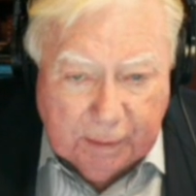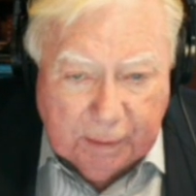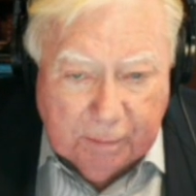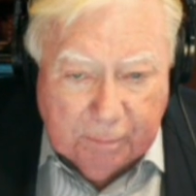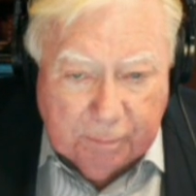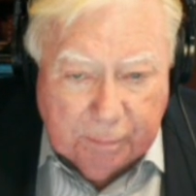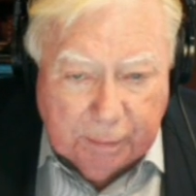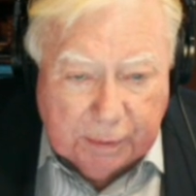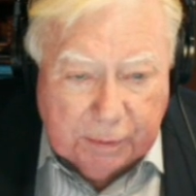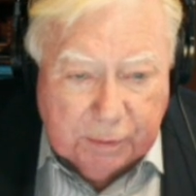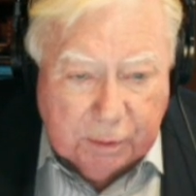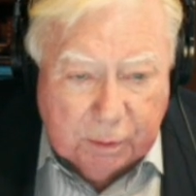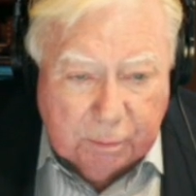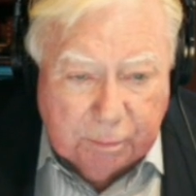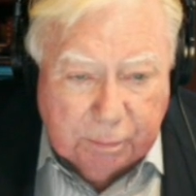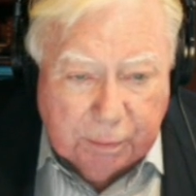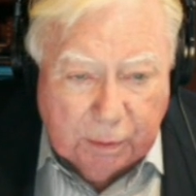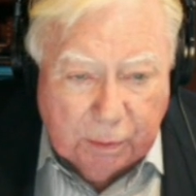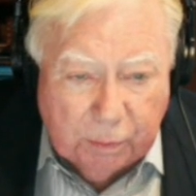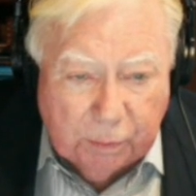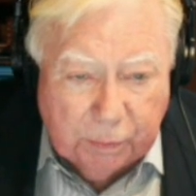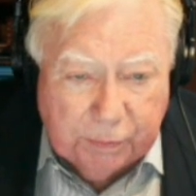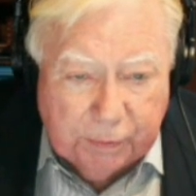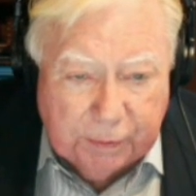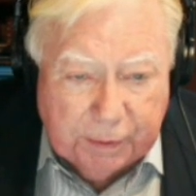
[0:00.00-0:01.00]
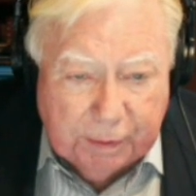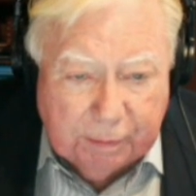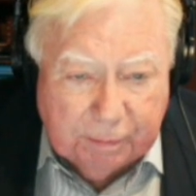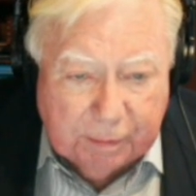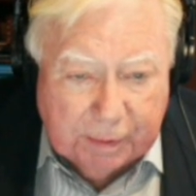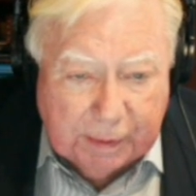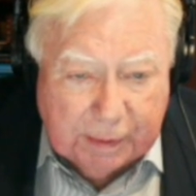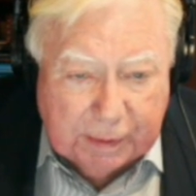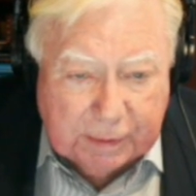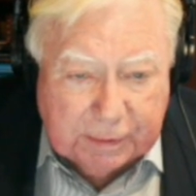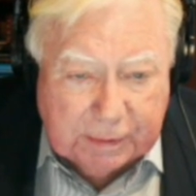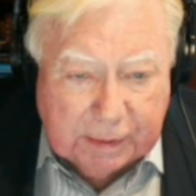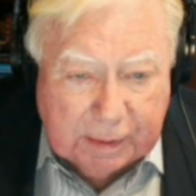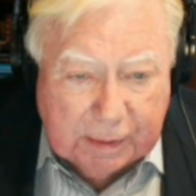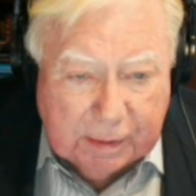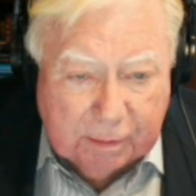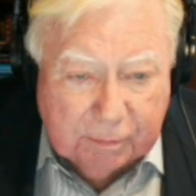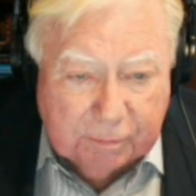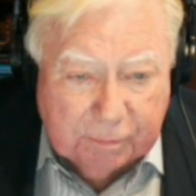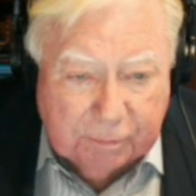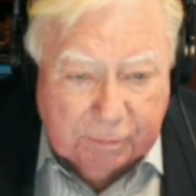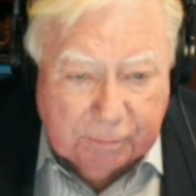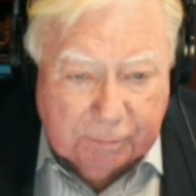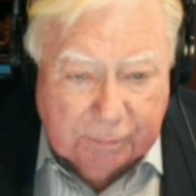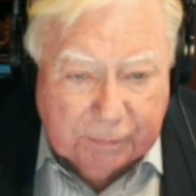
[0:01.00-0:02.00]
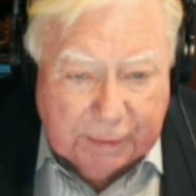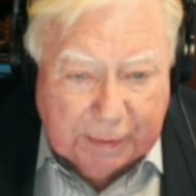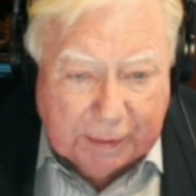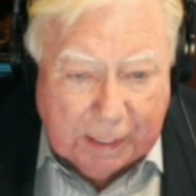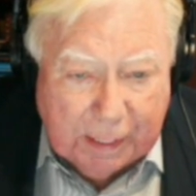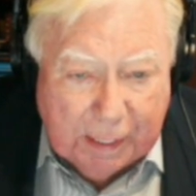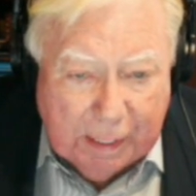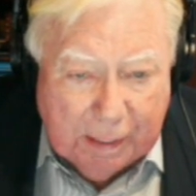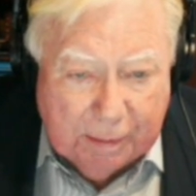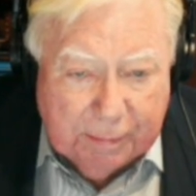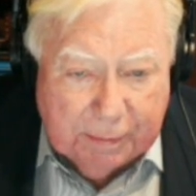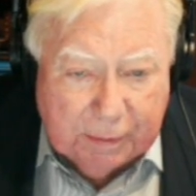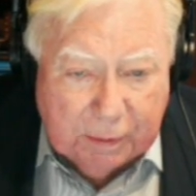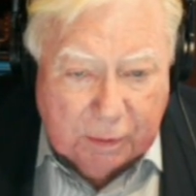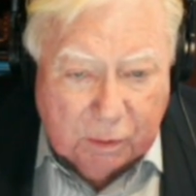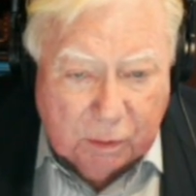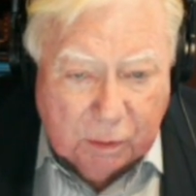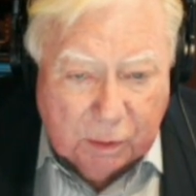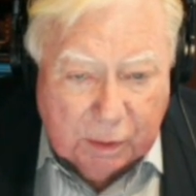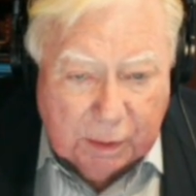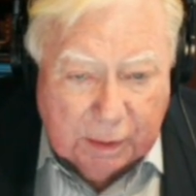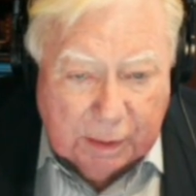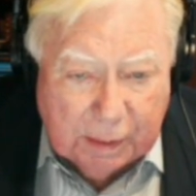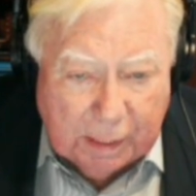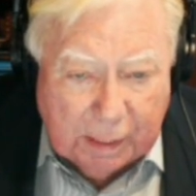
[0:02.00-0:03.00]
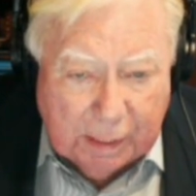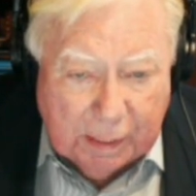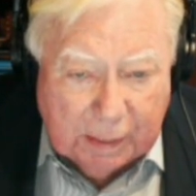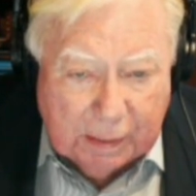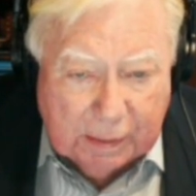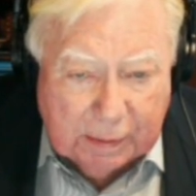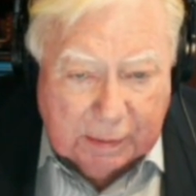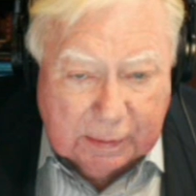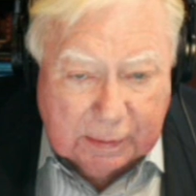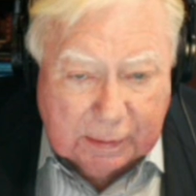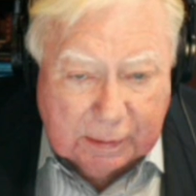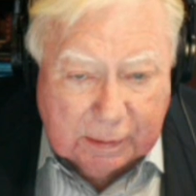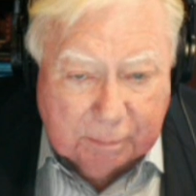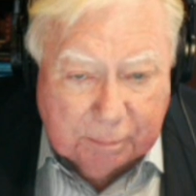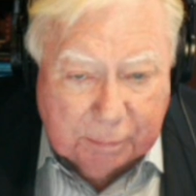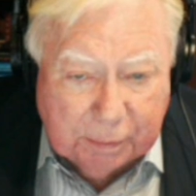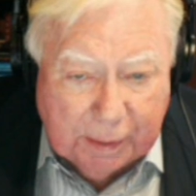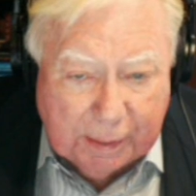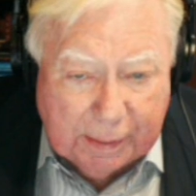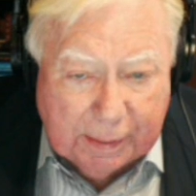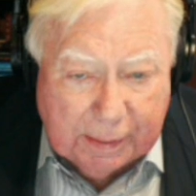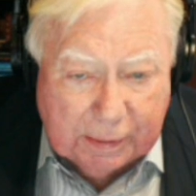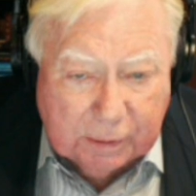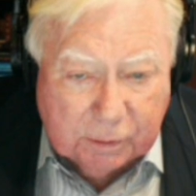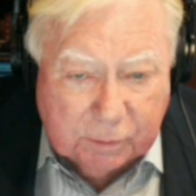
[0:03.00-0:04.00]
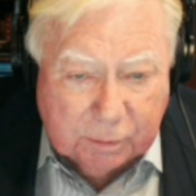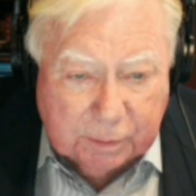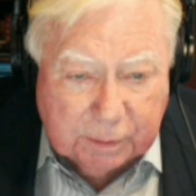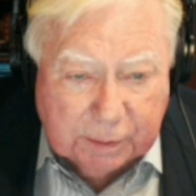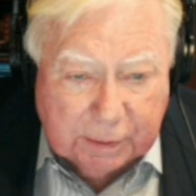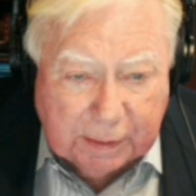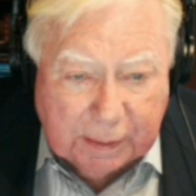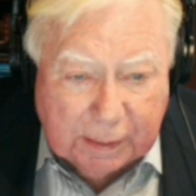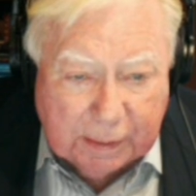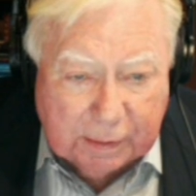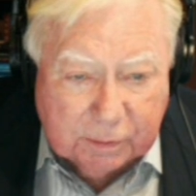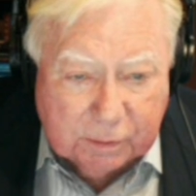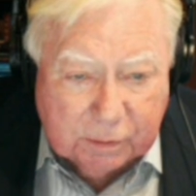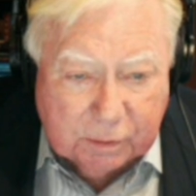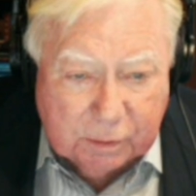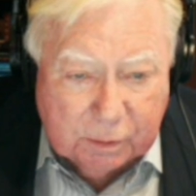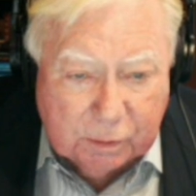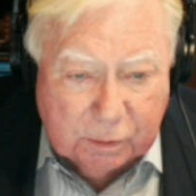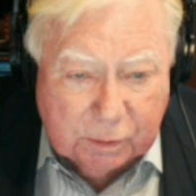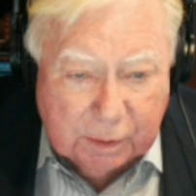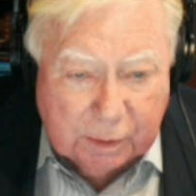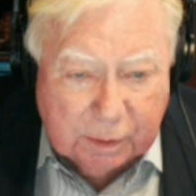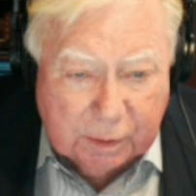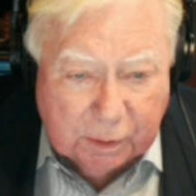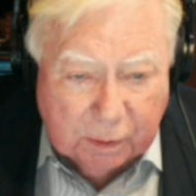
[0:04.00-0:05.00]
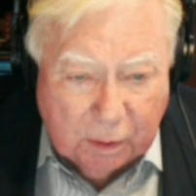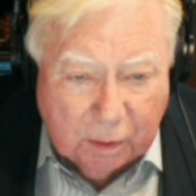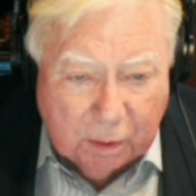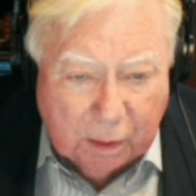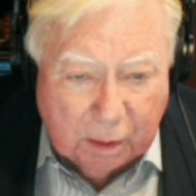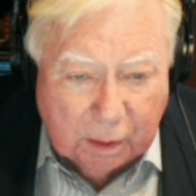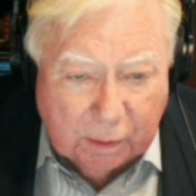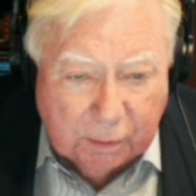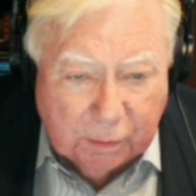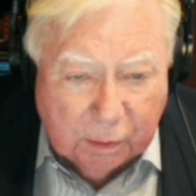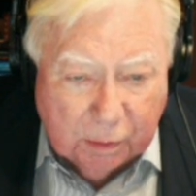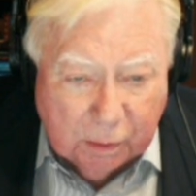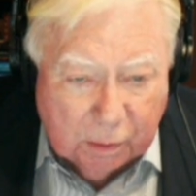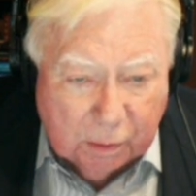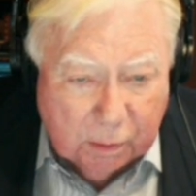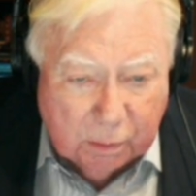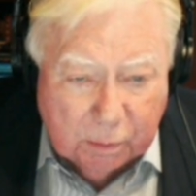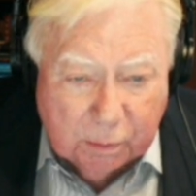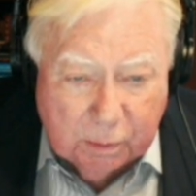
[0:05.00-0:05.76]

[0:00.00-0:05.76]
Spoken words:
but who both nevertheless have the common good at heart in compliance with the Constitution and law. No,